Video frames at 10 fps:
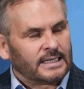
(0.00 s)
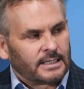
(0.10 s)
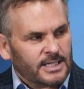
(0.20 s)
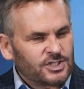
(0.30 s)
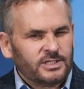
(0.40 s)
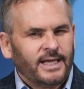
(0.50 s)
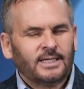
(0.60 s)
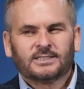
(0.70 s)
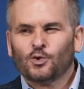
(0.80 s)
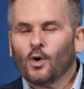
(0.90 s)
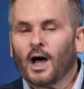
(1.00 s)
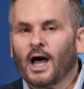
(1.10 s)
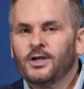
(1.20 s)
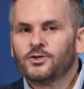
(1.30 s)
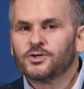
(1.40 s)
Listening to
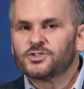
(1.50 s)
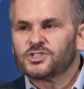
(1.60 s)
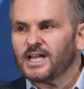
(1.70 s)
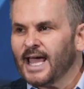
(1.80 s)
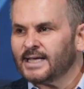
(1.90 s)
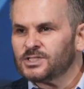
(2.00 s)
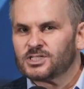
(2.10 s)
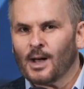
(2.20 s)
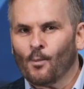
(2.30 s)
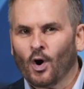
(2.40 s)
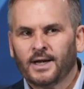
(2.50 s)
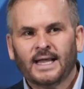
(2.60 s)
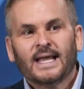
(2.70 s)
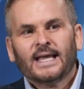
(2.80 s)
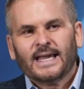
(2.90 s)
understand someone
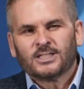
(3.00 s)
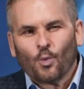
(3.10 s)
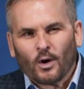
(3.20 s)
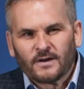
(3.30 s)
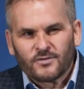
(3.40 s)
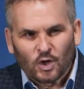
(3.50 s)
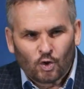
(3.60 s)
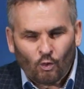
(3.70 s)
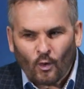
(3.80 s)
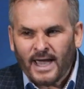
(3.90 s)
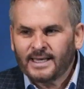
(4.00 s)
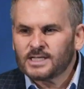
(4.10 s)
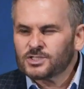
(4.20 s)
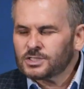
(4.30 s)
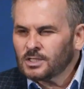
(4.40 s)
is one of the
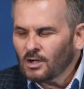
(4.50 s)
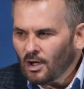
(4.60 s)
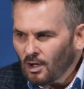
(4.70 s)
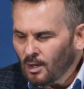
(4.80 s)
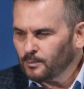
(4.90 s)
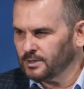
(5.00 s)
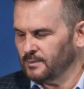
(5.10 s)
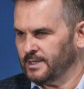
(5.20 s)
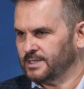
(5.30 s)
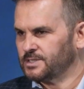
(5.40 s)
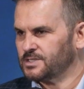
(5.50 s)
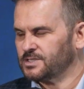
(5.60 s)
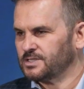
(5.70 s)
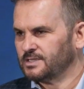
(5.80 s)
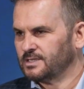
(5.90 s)
greatest
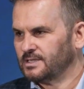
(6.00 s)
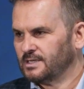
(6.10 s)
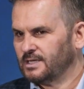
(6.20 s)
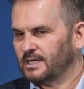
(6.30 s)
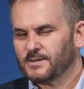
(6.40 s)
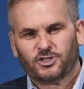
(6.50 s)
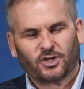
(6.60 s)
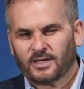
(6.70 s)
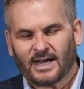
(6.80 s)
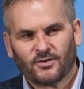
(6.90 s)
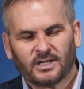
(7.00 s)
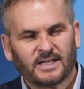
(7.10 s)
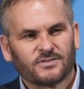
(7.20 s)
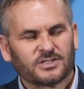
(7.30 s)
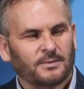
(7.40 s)
compliments that you could ever give